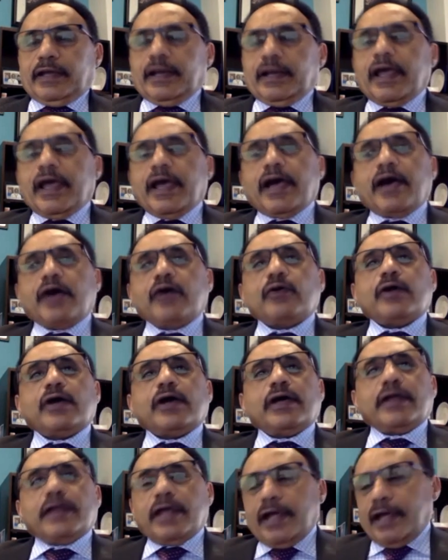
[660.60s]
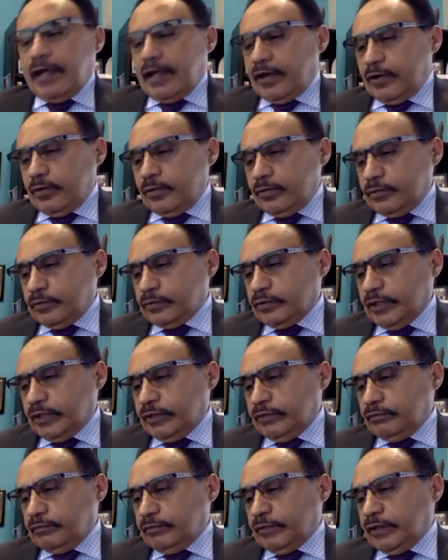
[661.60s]
how
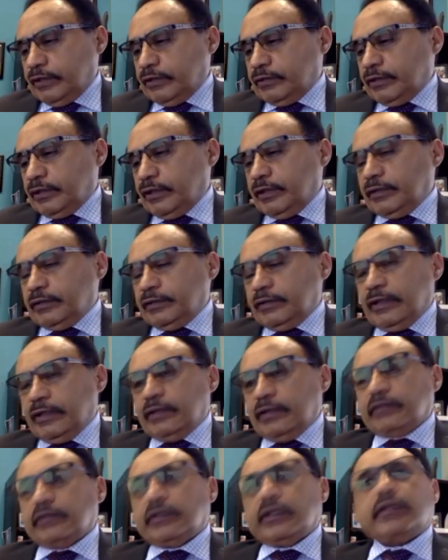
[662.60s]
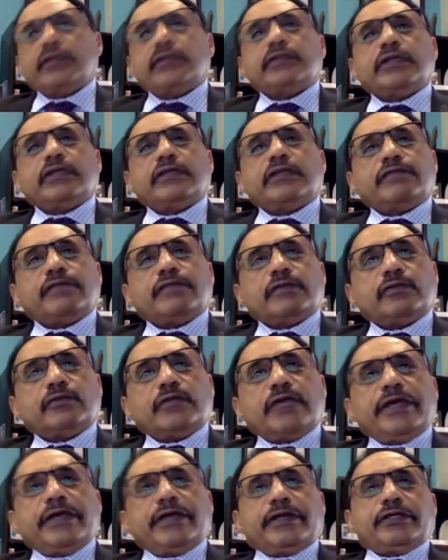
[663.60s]
they follow
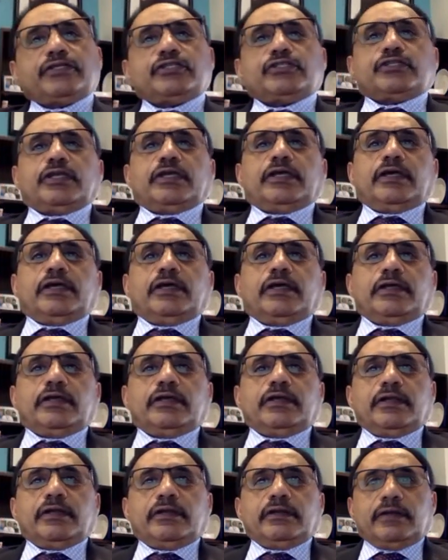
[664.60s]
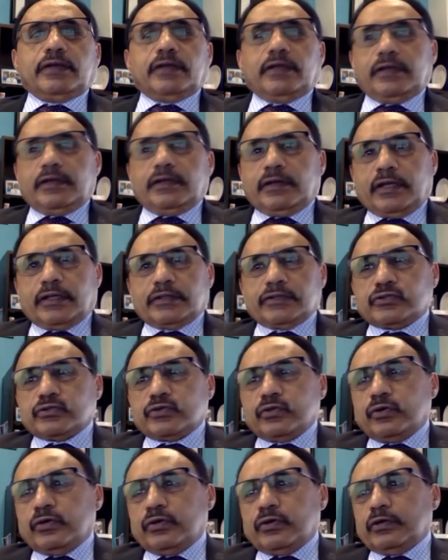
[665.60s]
direction and
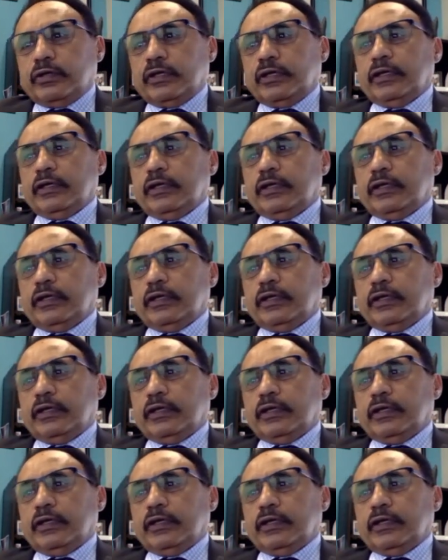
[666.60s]
so on,